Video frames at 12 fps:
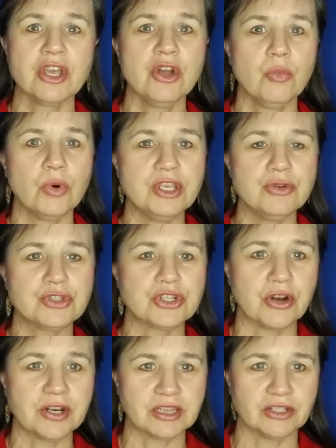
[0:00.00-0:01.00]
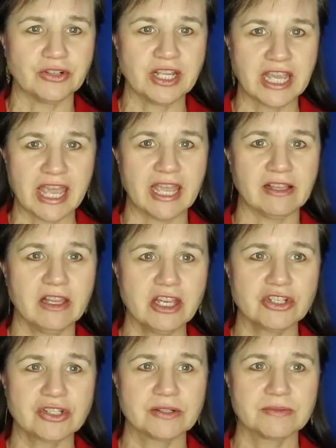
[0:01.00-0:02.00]
when you started learning
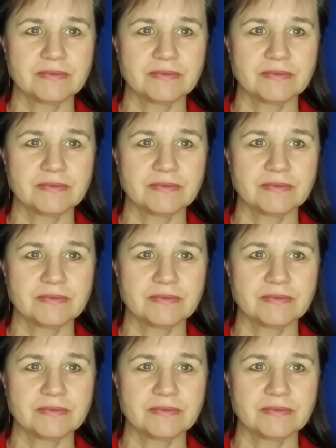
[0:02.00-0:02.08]
English?